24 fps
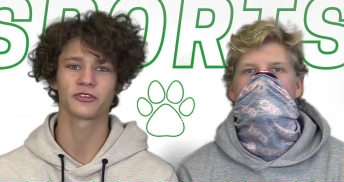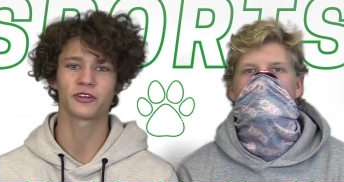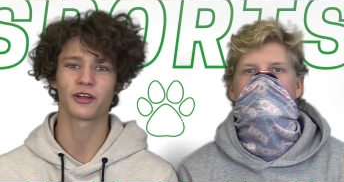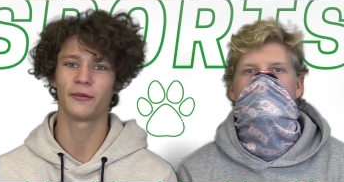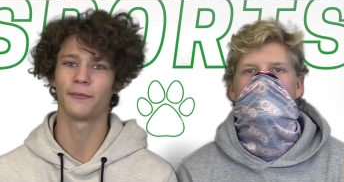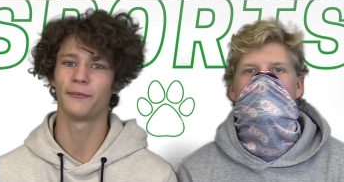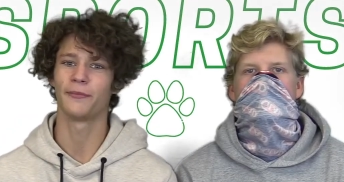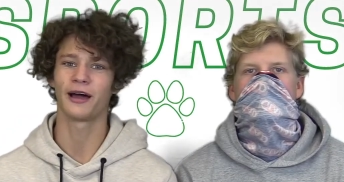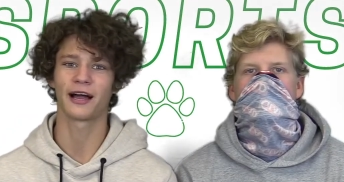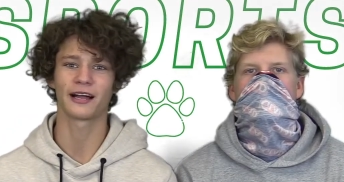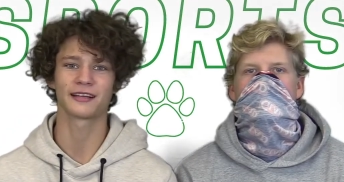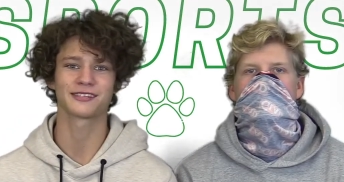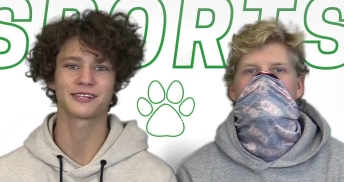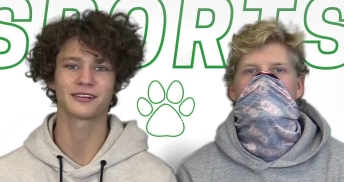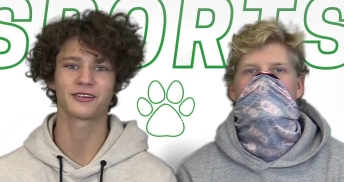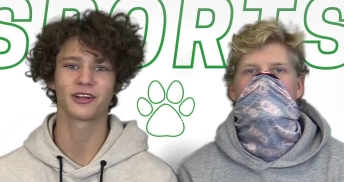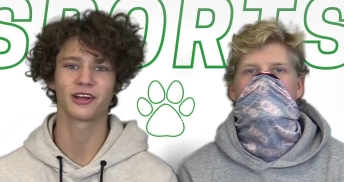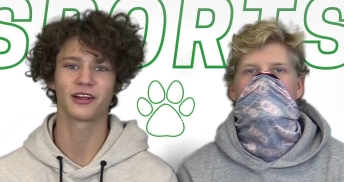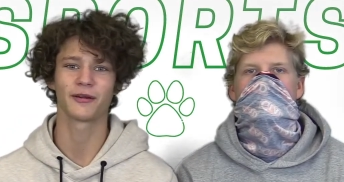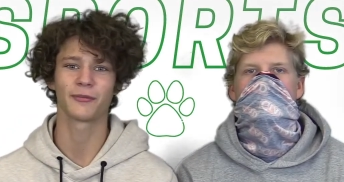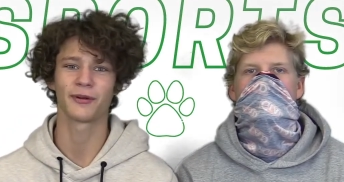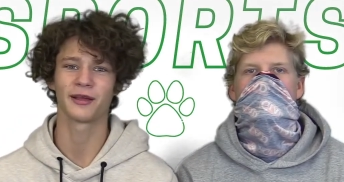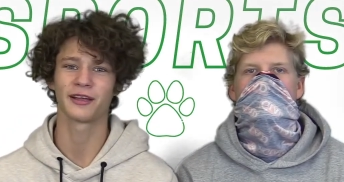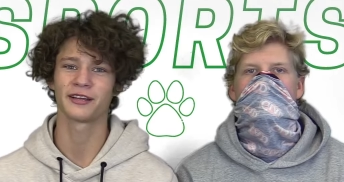Speaker 1: come back to
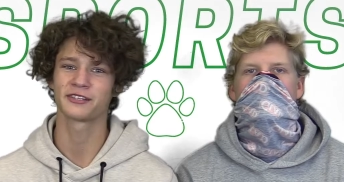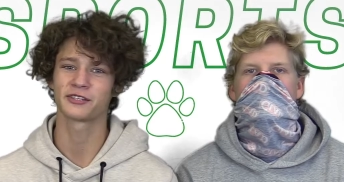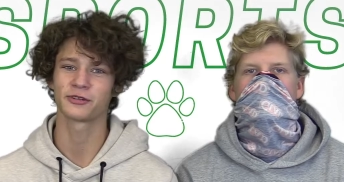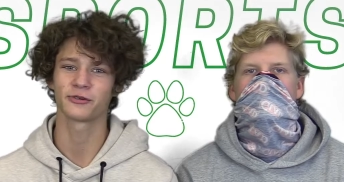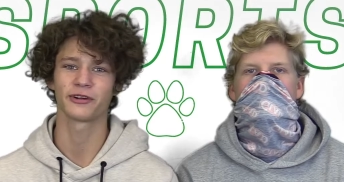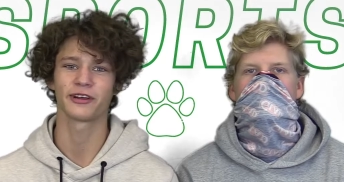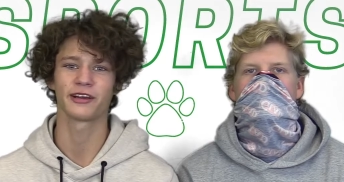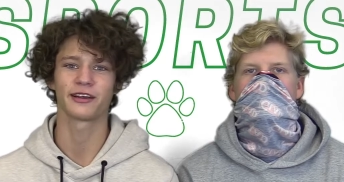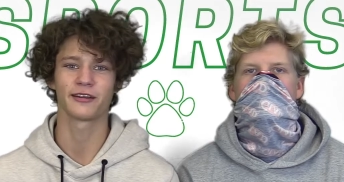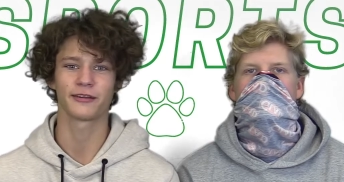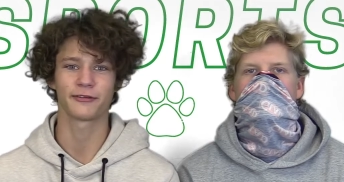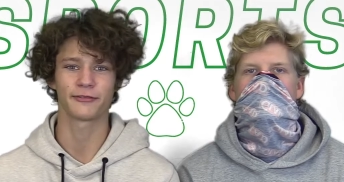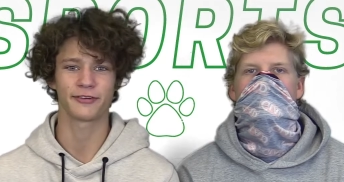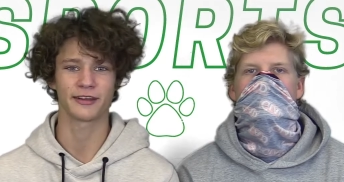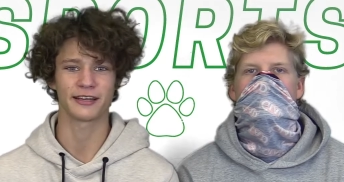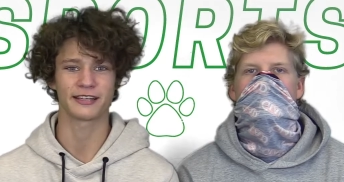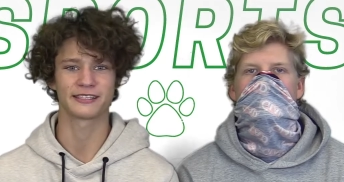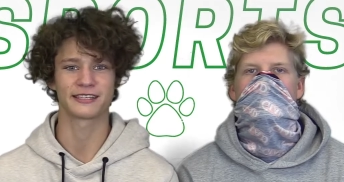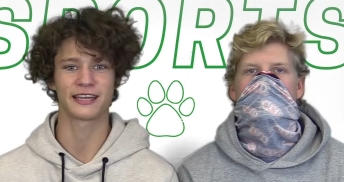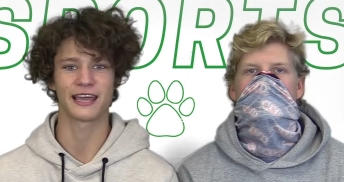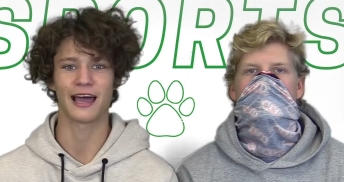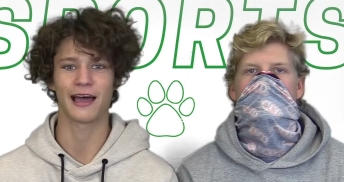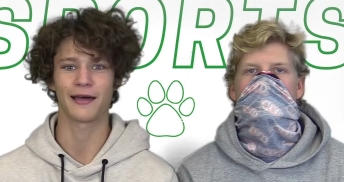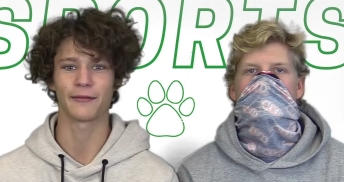Claire Bates Arena to
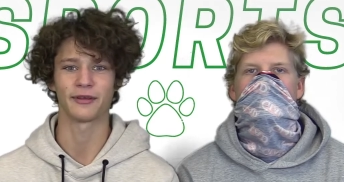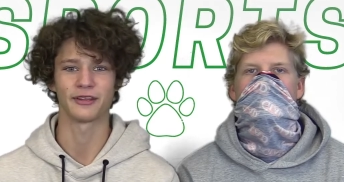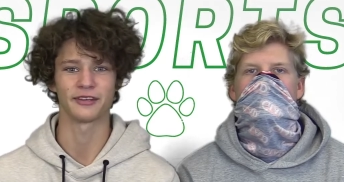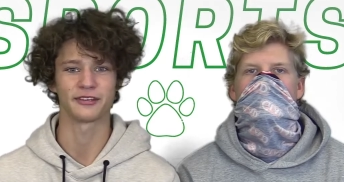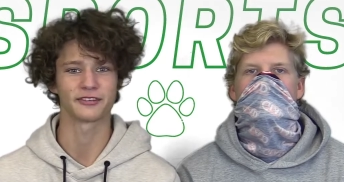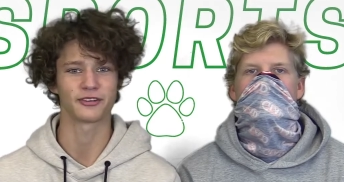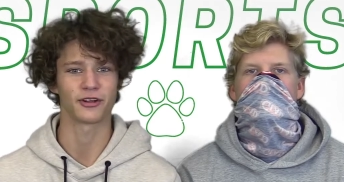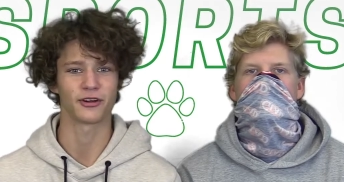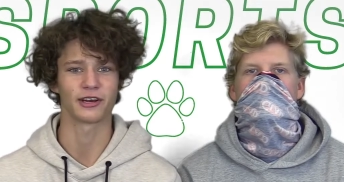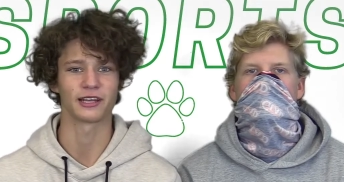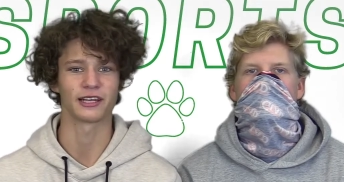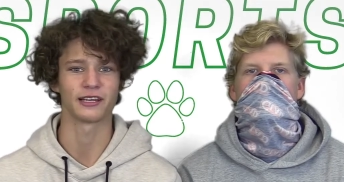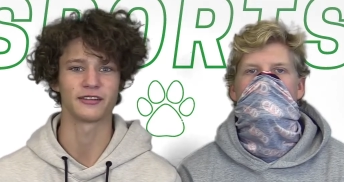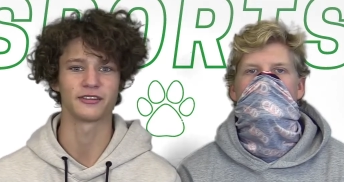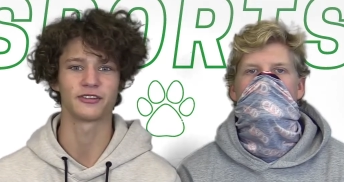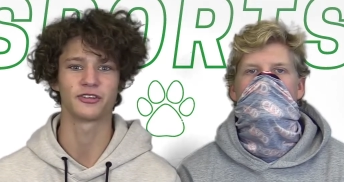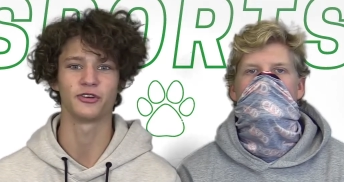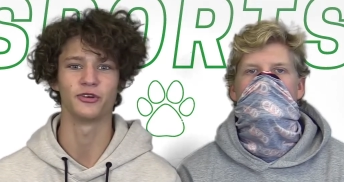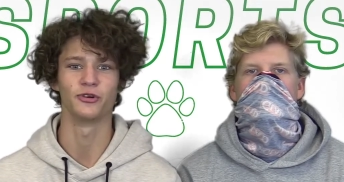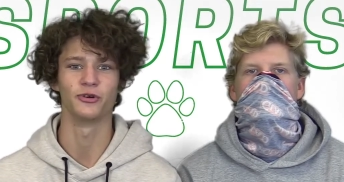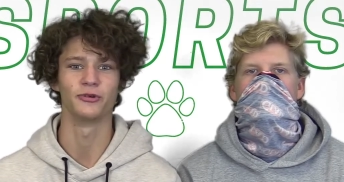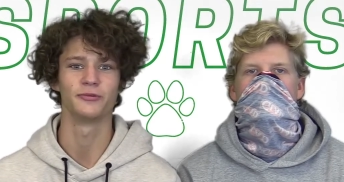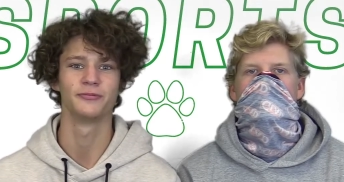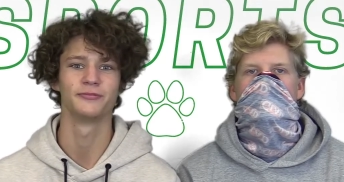face Cabot, starting at
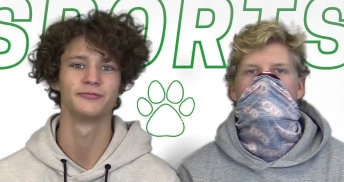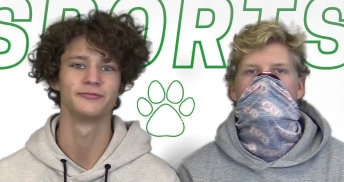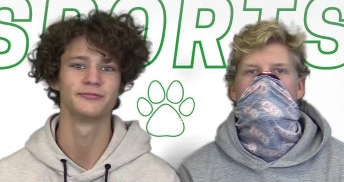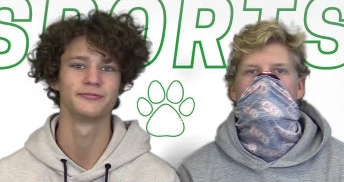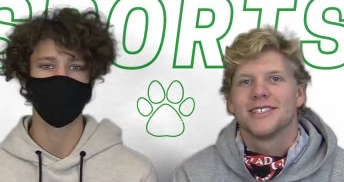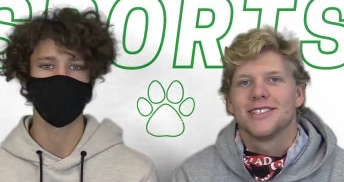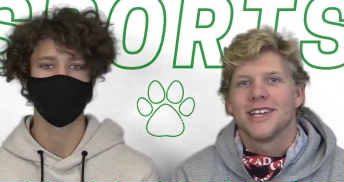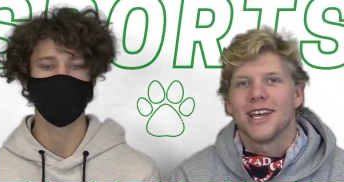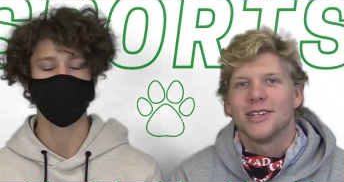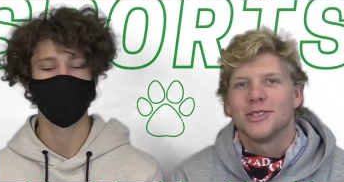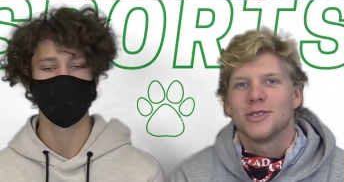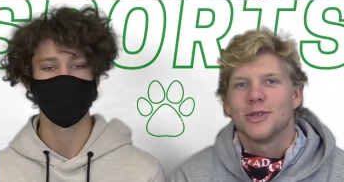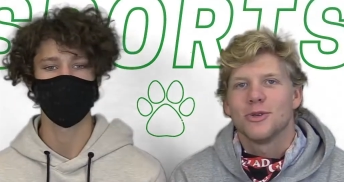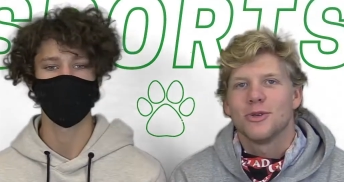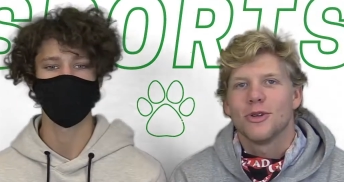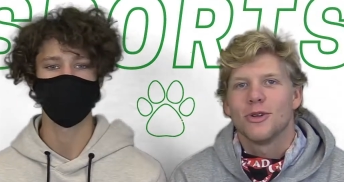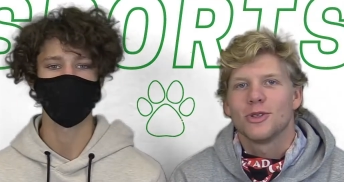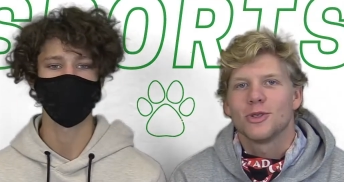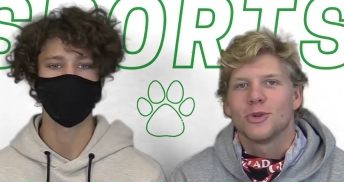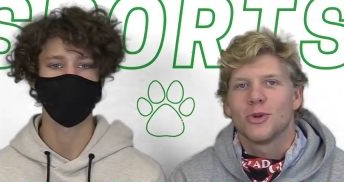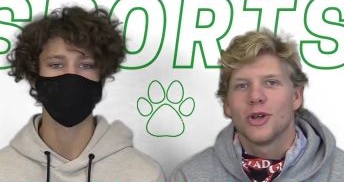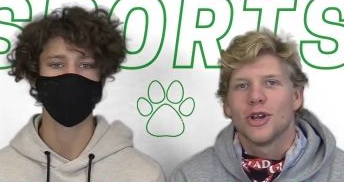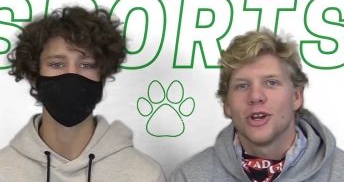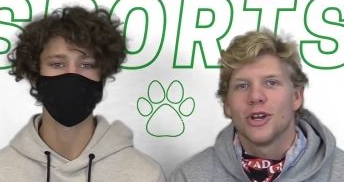2. Stay tuned
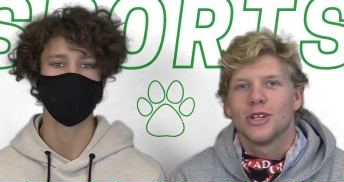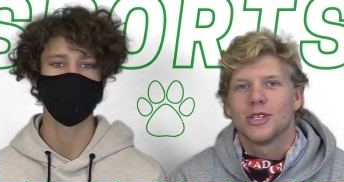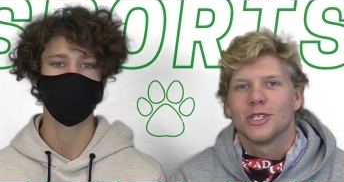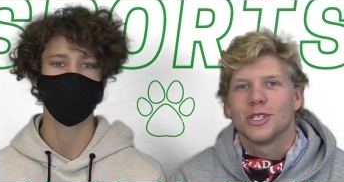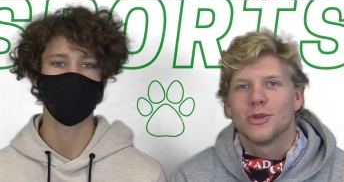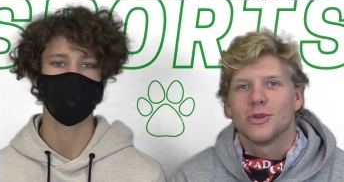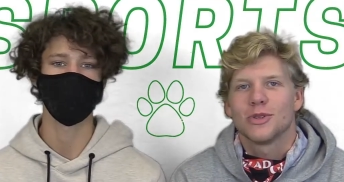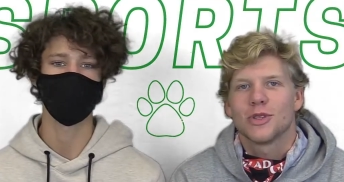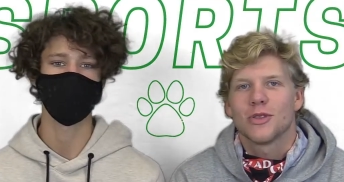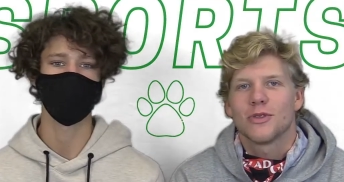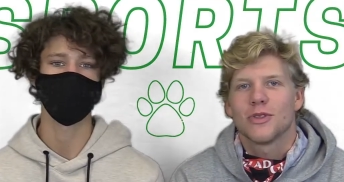to Twitter to see what the